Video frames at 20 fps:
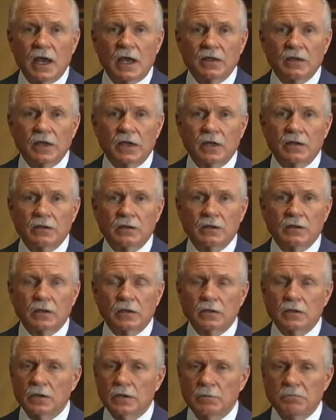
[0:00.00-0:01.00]
And then
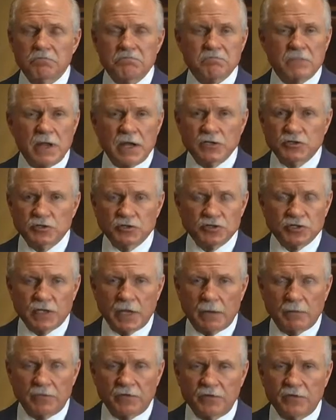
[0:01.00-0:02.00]
a major
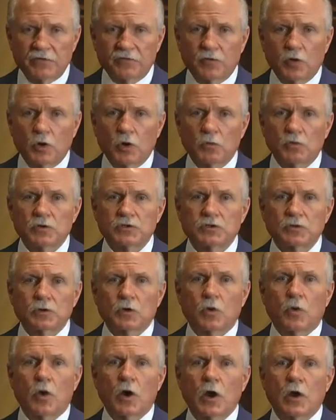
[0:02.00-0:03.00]
step for the firm was
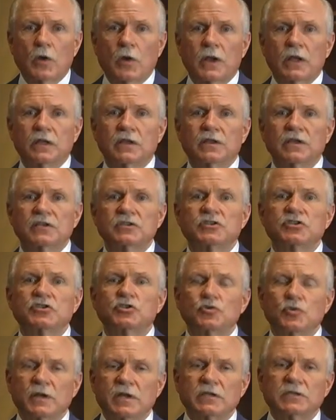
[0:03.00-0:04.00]
acquiring the
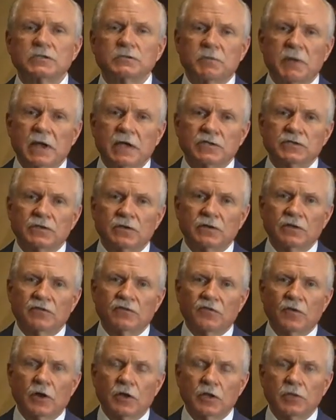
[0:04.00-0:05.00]
street space on the
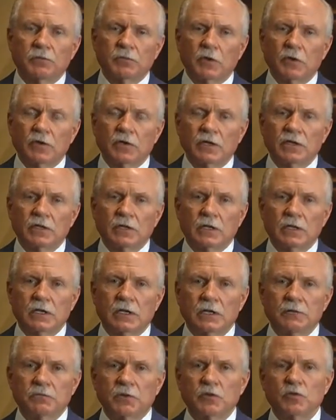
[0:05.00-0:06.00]
front of the building that
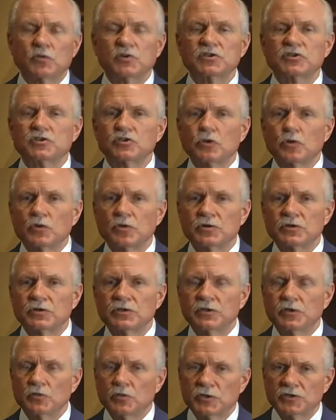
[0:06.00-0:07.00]
had been restored
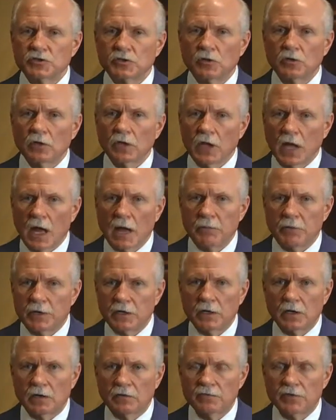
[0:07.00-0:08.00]
to the original
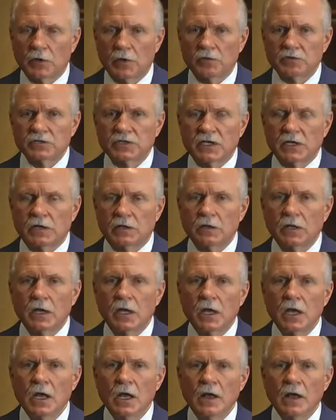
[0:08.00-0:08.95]
lobby of the hotel.